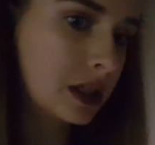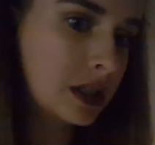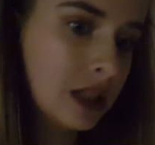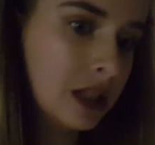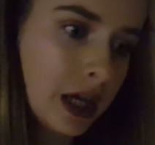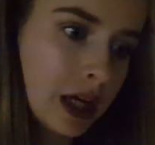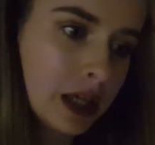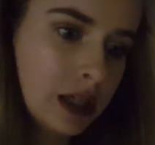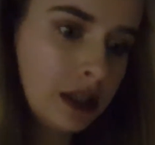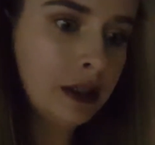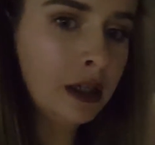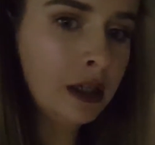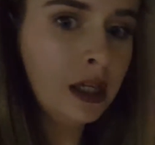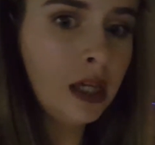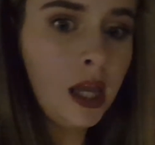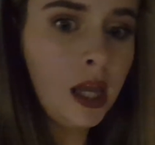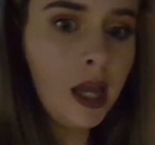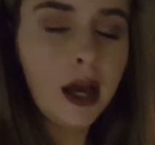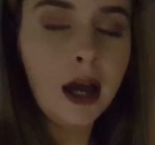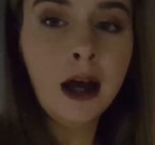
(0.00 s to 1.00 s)
I said.
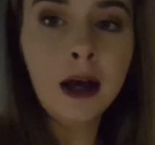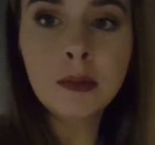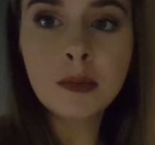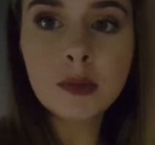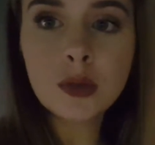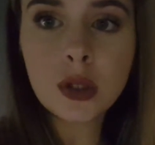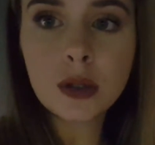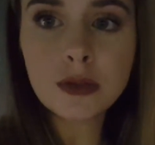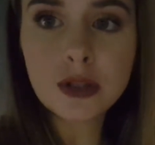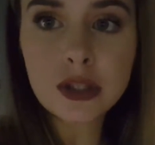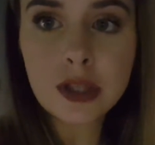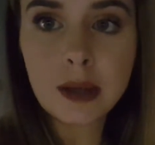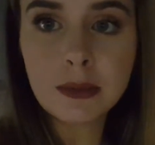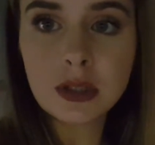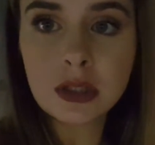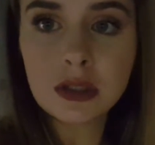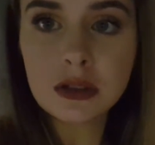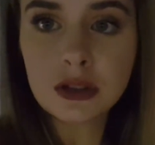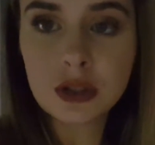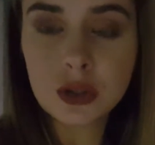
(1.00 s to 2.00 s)
So I'm just
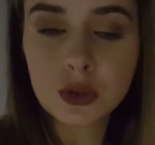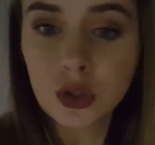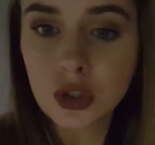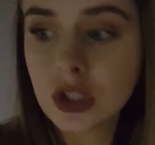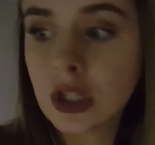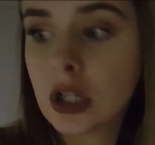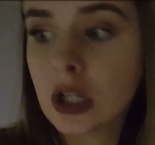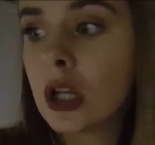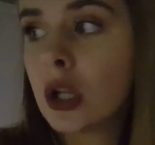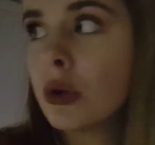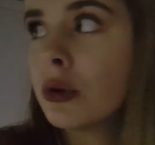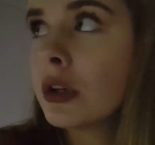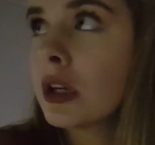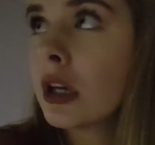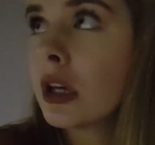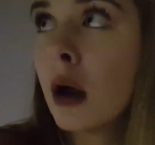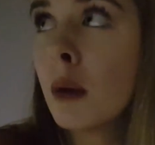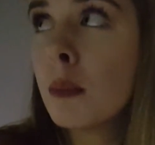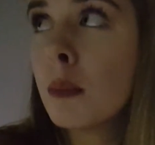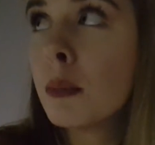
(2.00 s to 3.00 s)
emptying the dishwasher, loading
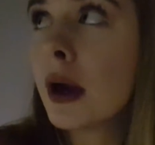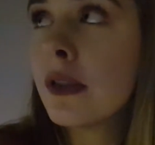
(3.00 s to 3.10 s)
it up,